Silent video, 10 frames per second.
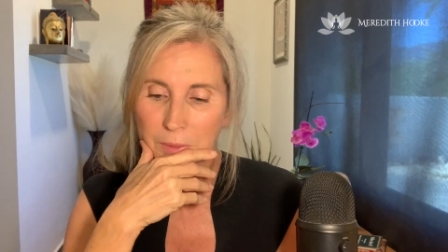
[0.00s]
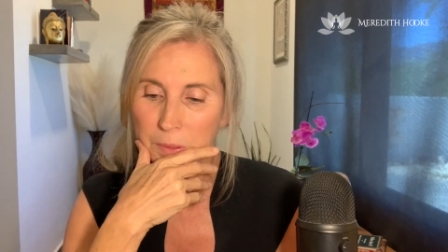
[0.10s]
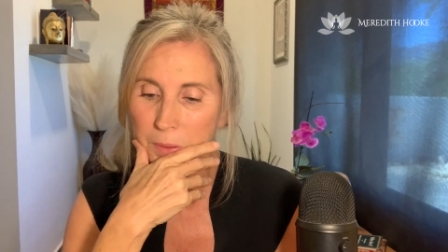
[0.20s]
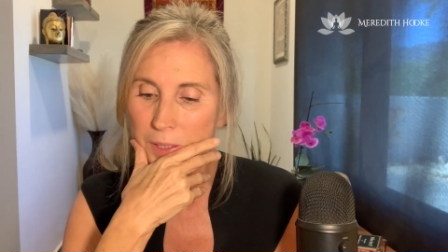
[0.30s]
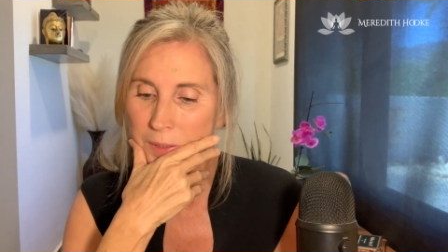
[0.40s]

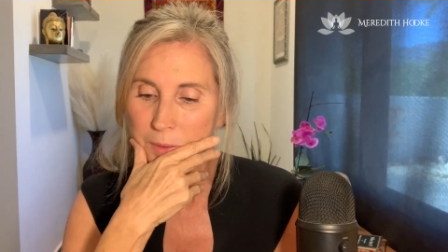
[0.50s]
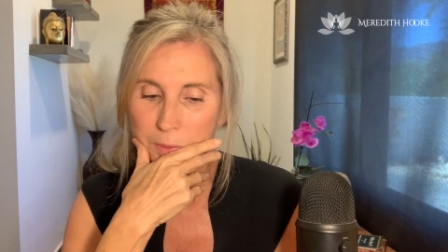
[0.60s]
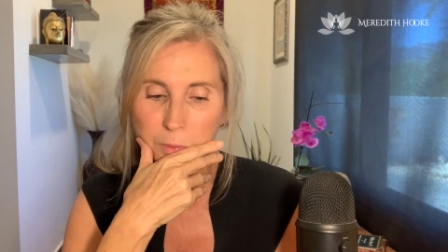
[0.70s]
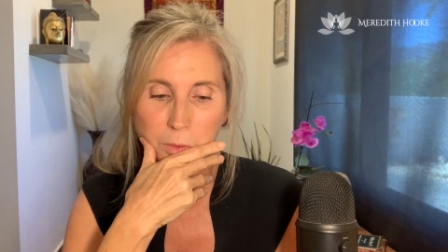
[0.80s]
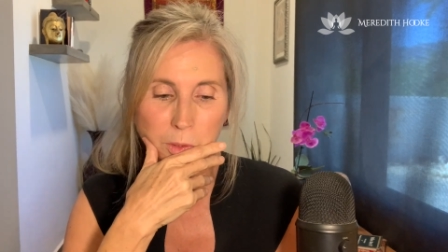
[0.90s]
right?
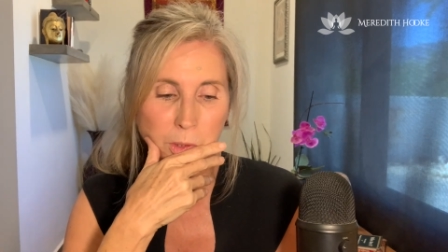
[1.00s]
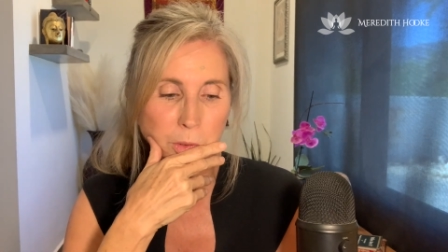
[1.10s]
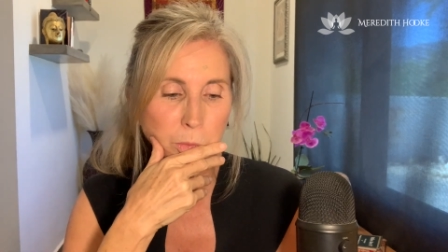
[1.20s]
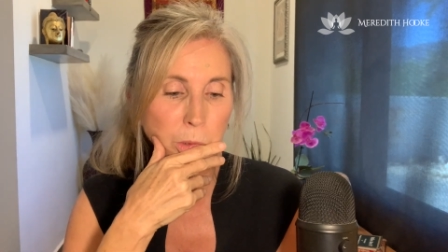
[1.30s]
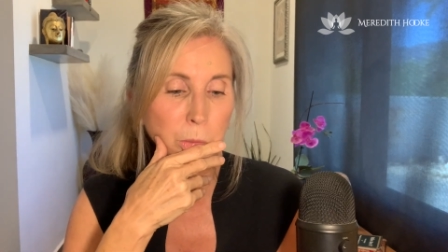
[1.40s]

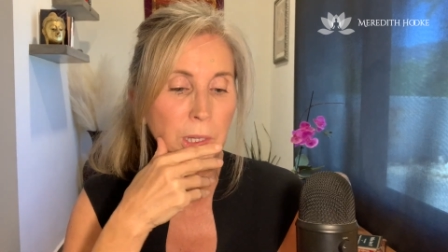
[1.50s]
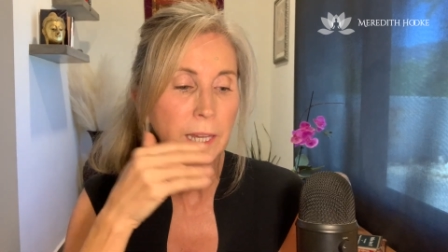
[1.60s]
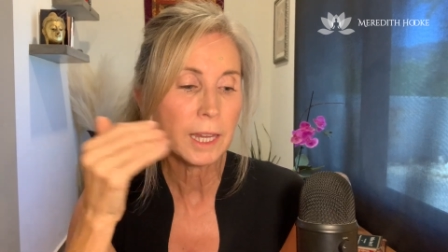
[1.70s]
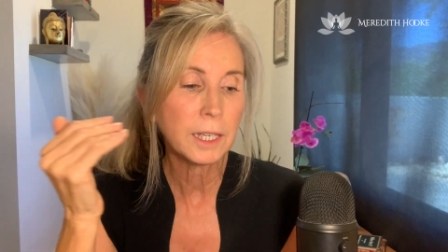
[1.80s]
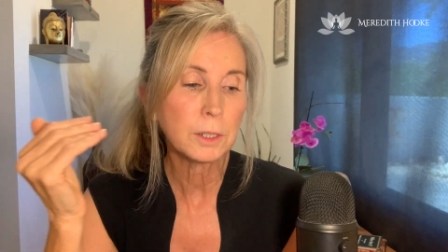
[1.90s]
We
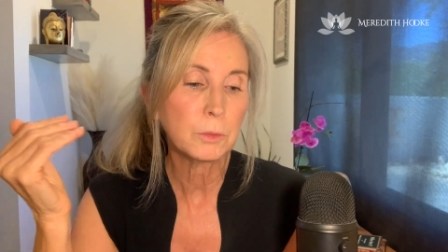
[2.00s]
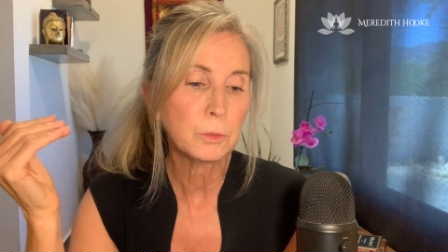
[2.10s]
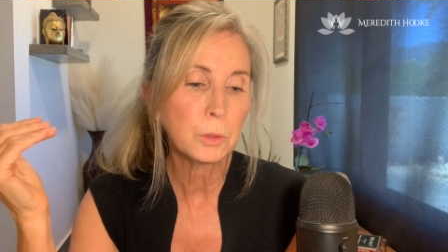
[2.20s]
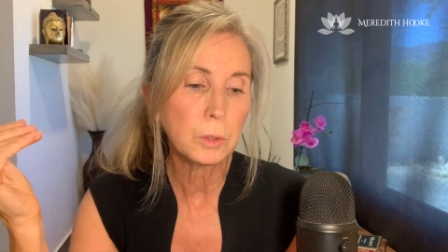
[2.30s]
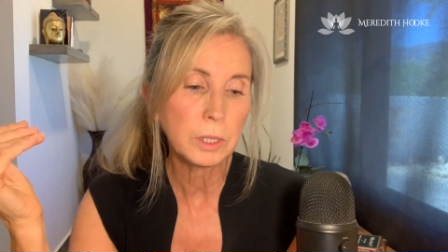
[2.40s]
can't
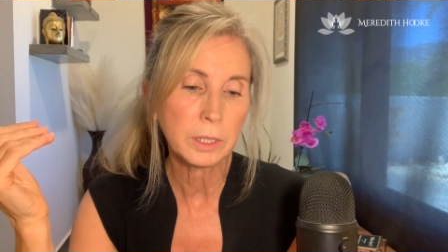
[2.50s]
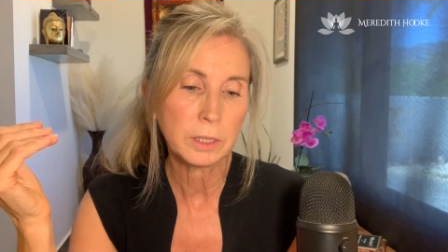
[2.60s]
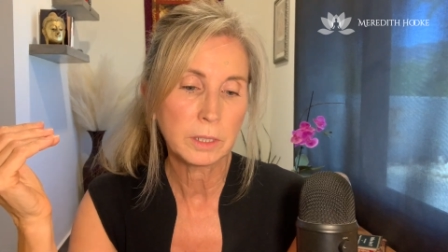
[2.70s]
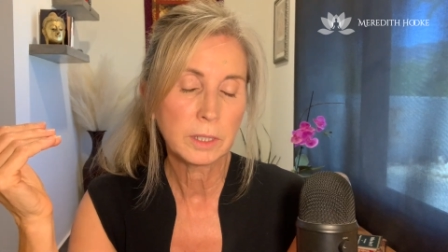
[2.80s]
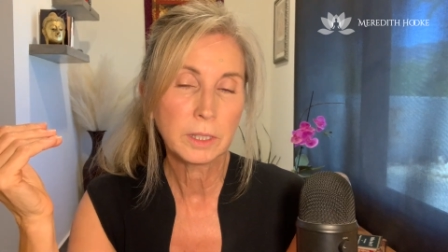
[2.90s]
avoid
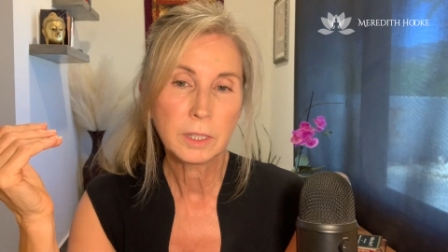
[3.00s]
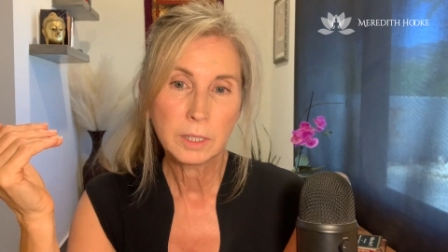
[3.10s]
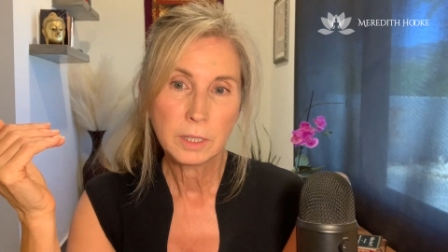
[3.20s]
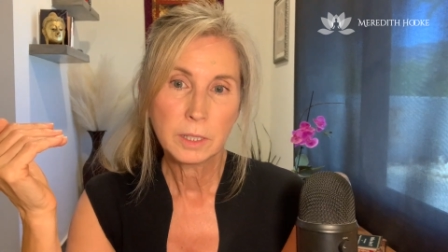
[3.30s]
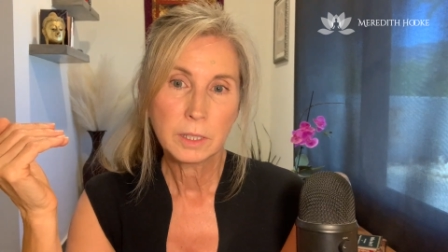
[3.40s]

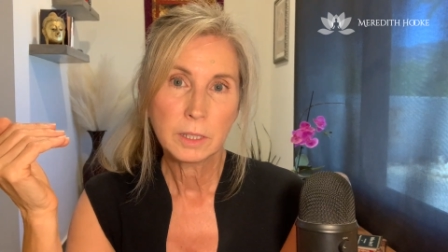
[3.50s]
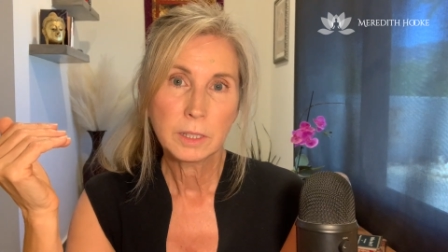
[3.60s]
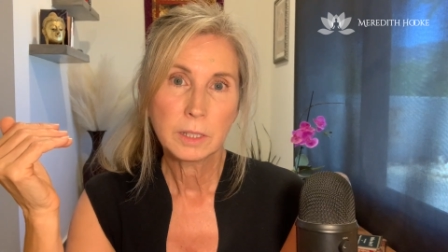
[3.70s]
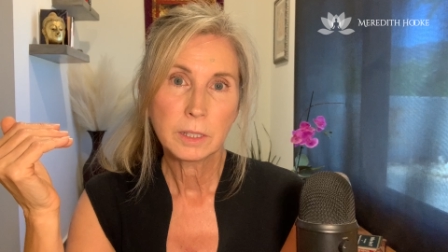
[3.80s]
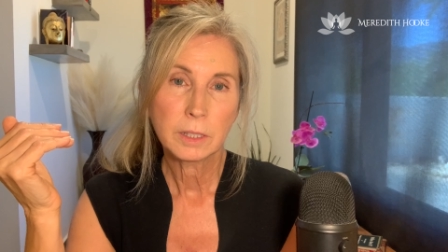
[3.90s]

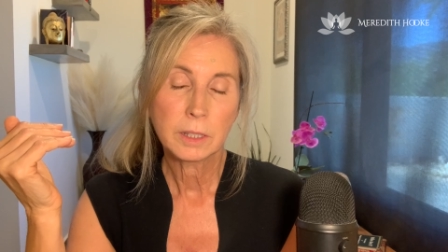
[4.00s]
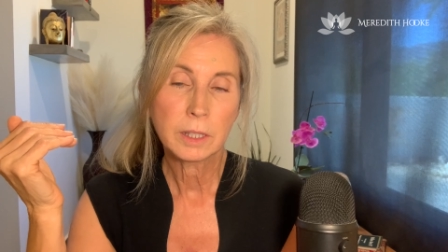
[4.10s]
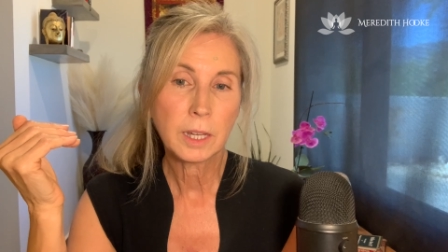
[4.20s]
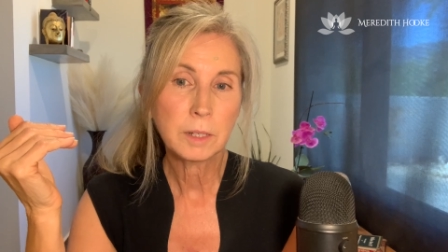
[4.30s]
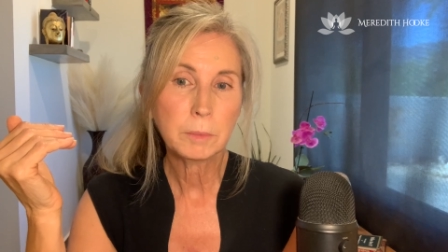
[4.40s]

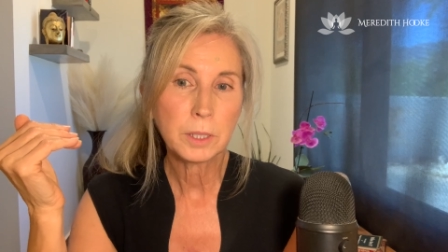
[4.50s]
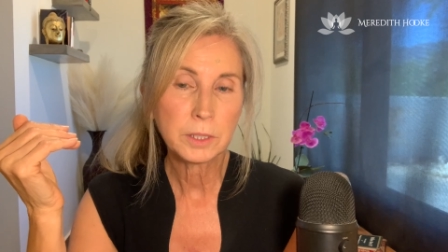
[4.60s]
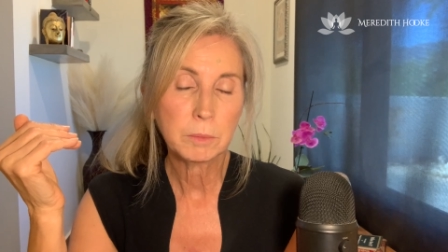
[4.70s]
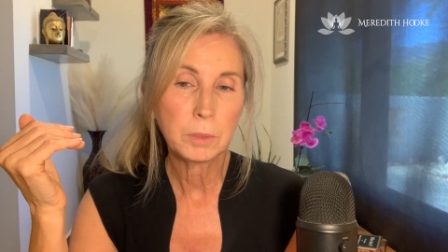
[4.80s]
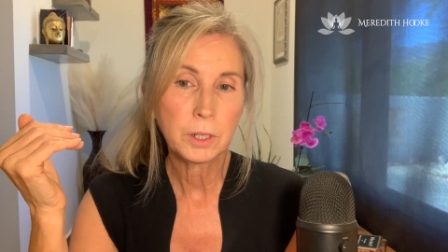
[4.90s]
the
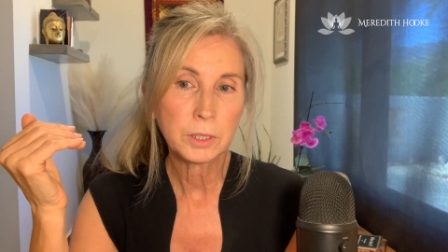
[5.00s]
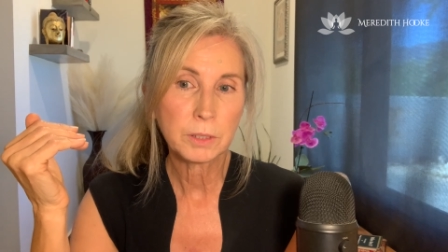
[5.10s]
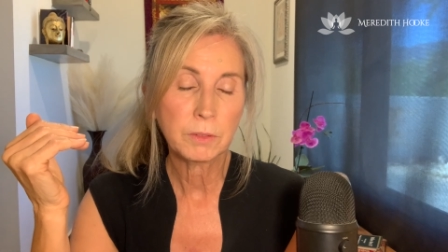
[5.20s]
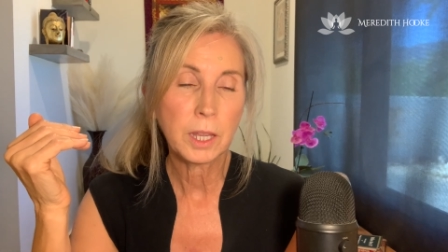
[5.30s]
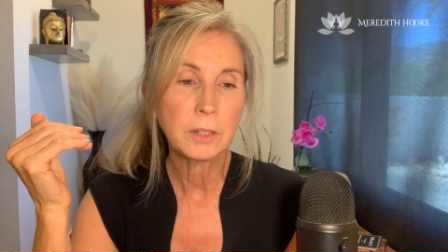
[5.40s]
unpleasant parts
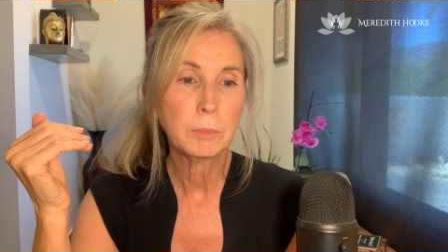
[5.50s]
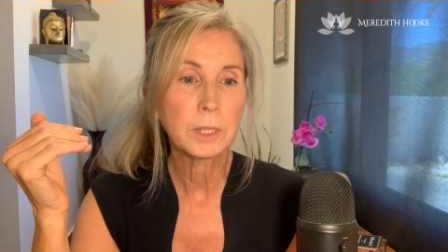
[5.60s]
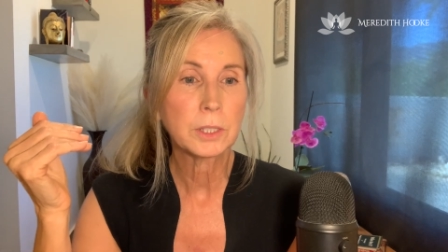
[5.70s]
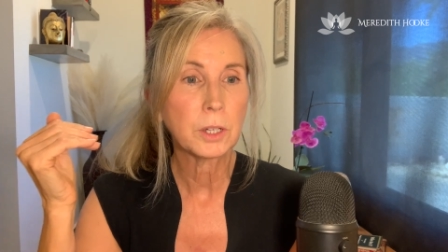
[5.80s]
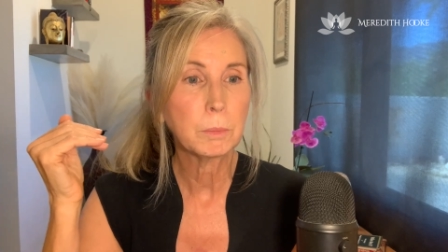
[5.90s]
of life, but
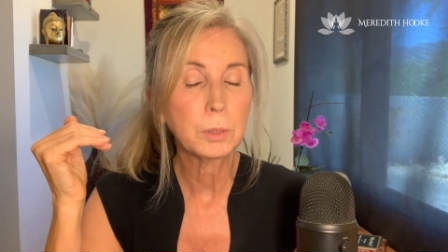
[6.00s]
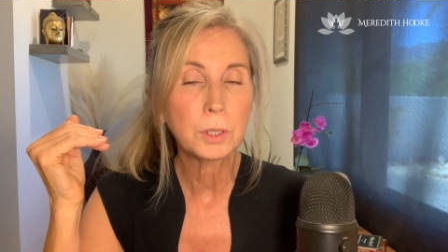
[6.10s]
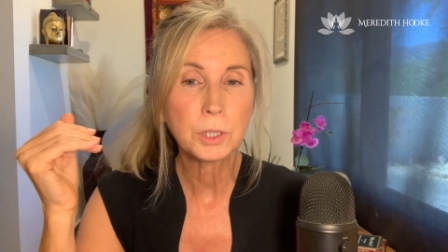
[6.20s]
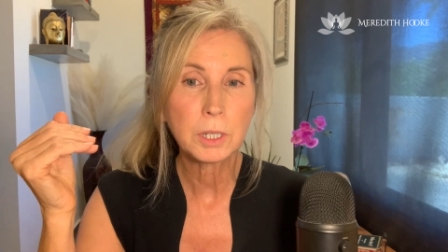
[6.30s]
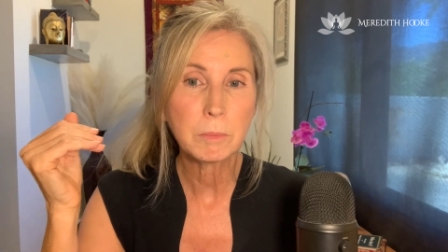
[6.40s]
it's our
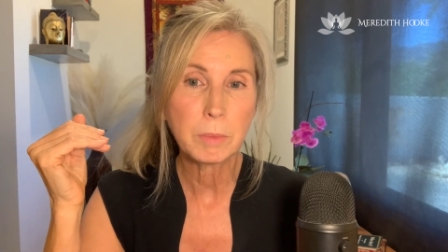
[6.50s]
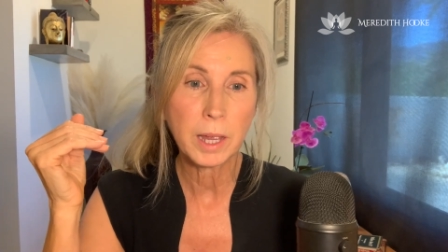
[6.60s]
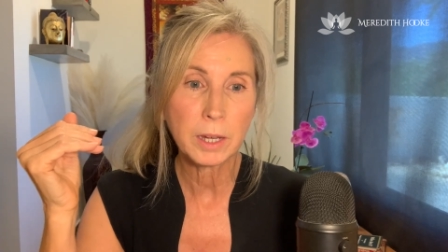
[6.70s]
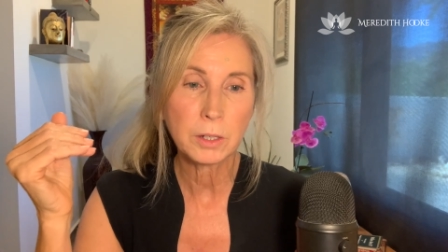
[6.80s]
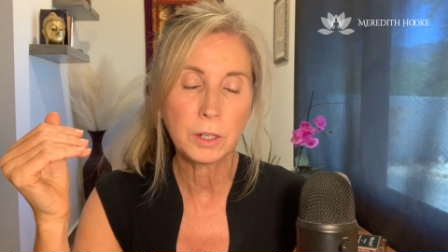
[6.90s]
pushing
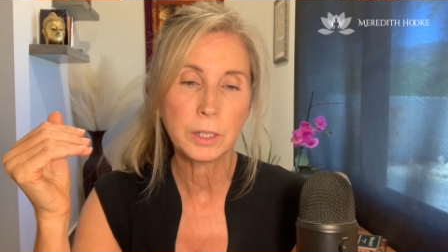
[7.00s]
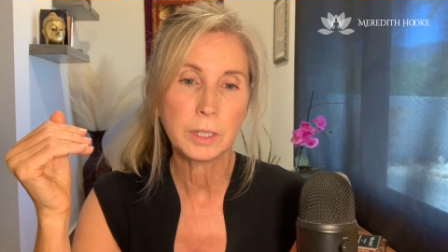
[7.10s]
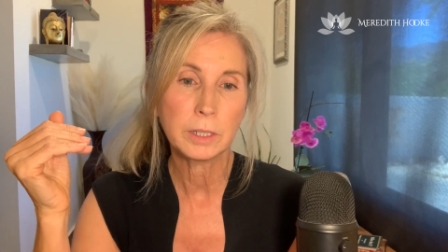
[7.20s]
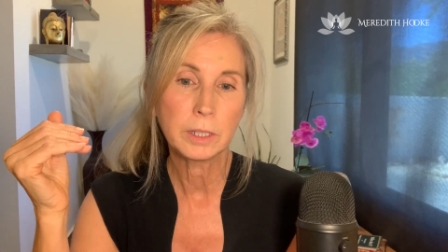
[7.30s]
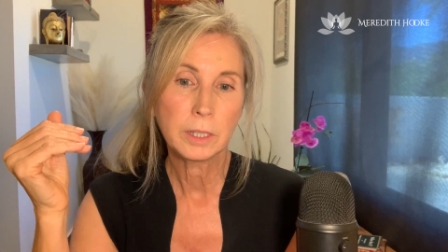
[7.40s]
back on it.